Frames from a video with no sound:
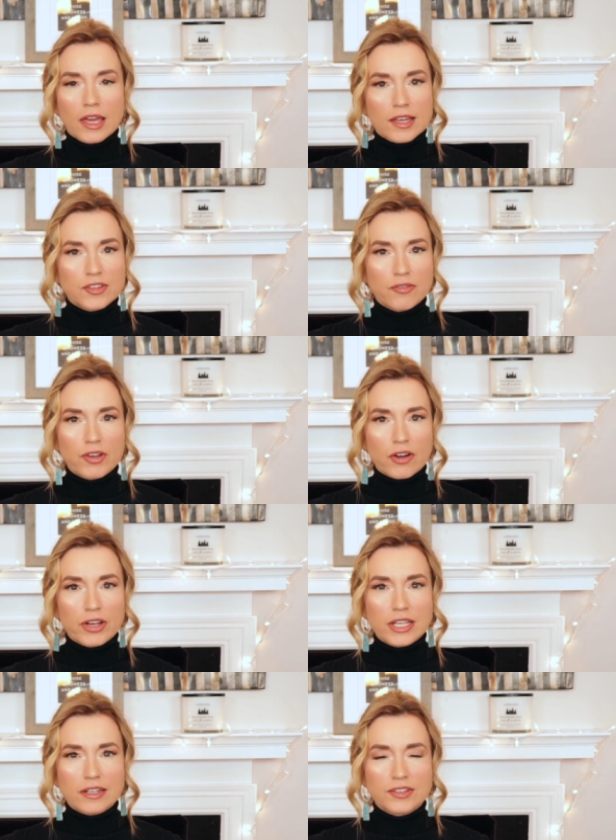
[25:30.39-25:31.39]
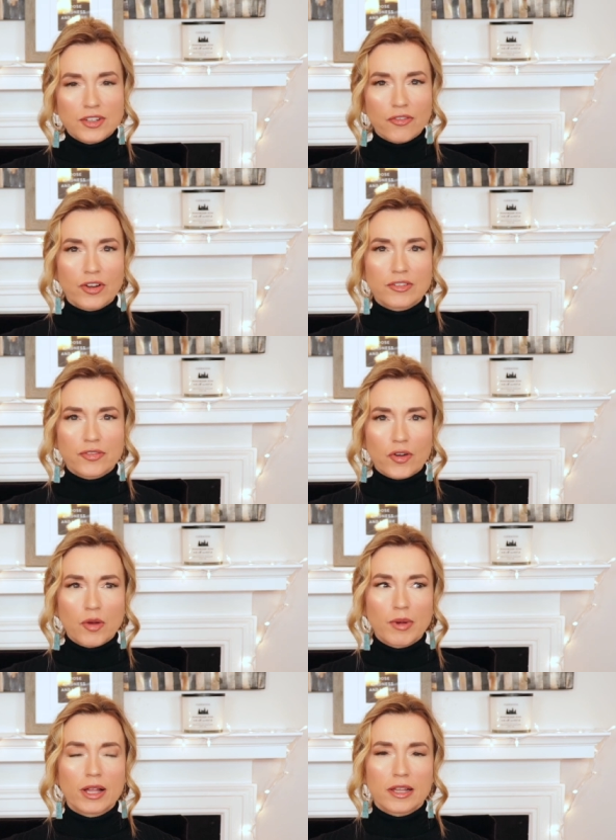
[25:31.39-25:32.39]
It's very different
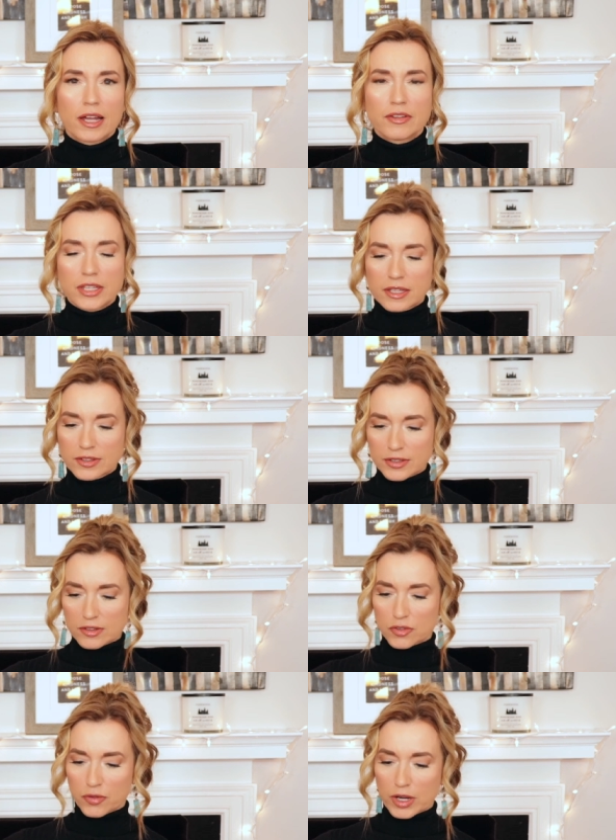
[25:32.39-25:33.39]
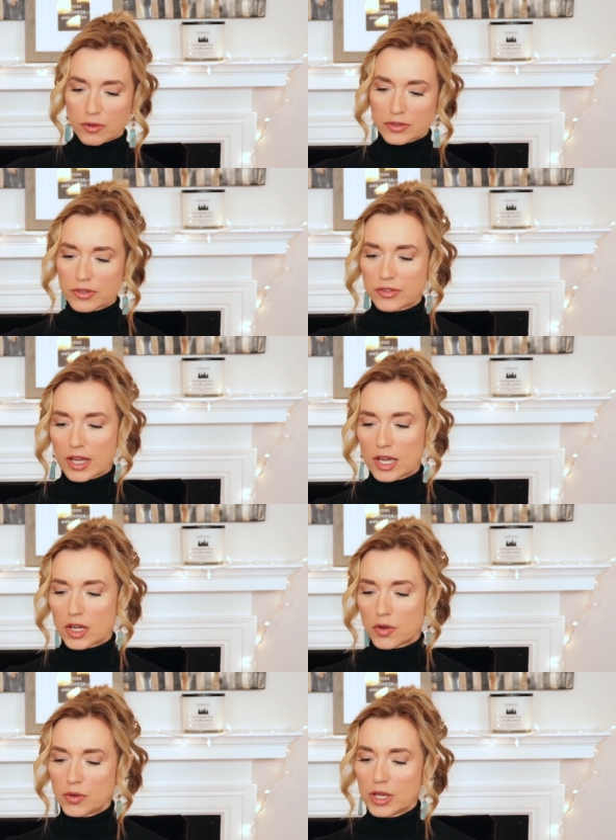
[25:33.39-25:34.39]
from a lot of the incense fragrances I
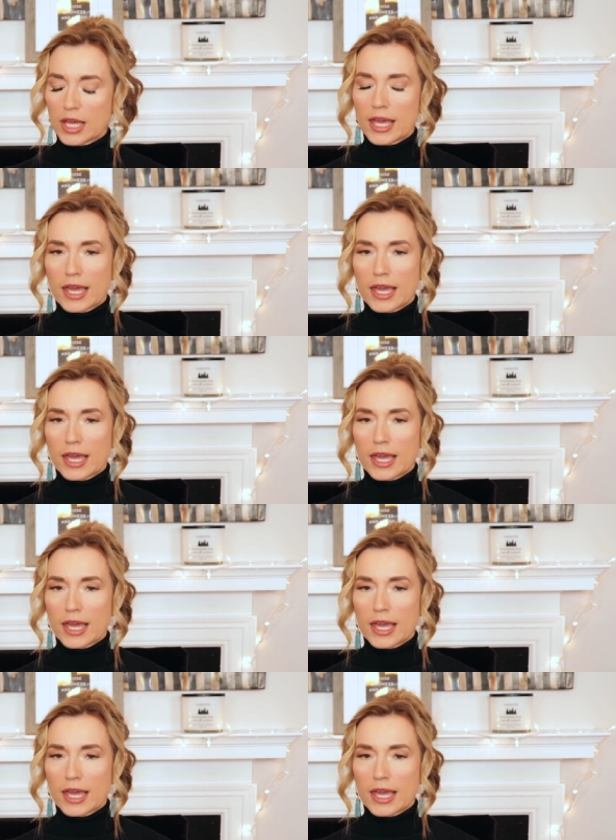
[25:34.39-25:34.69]
own,